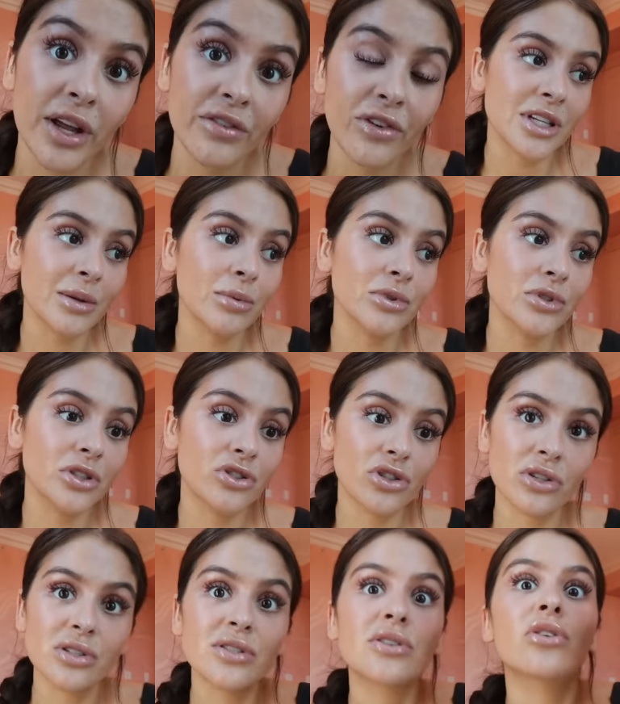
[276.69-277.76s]
I was able to
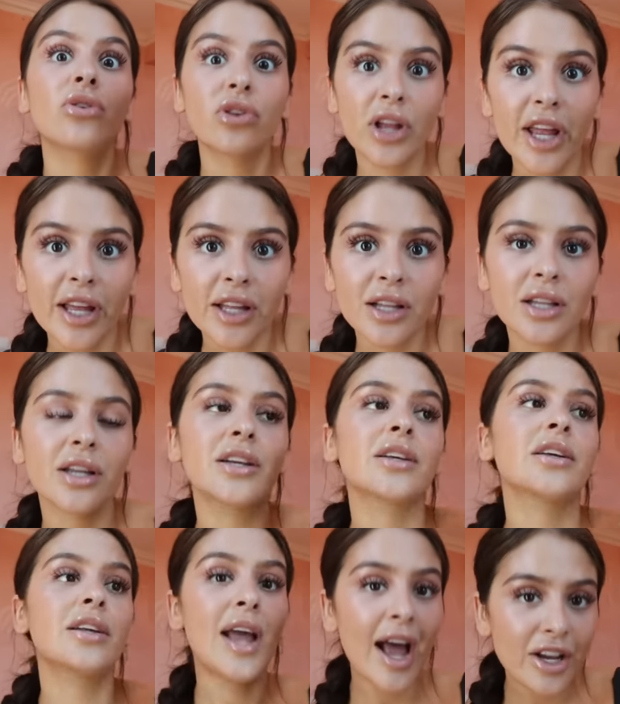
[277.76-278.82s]
just click
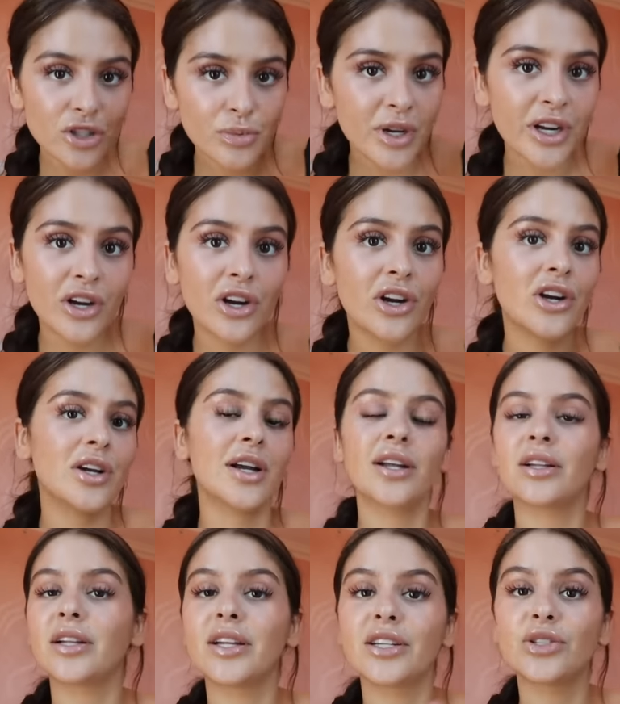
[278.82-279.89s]
like cashmere, I
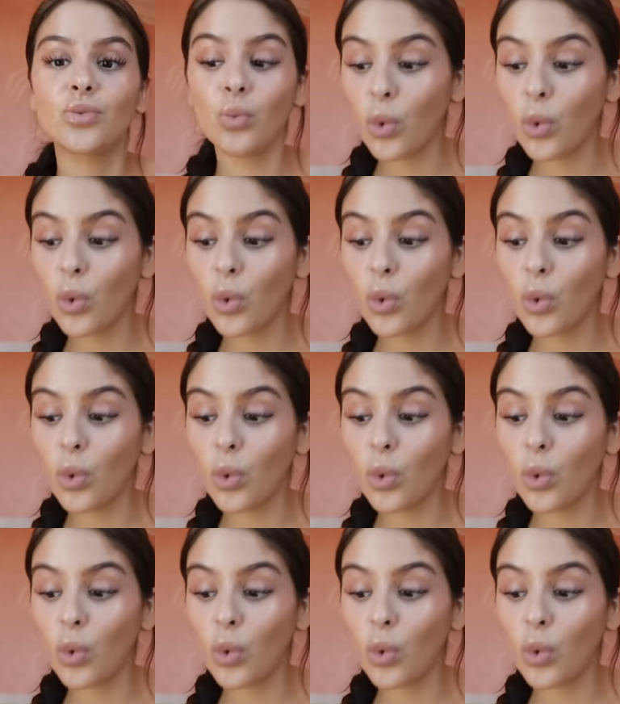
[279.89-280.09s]
clicked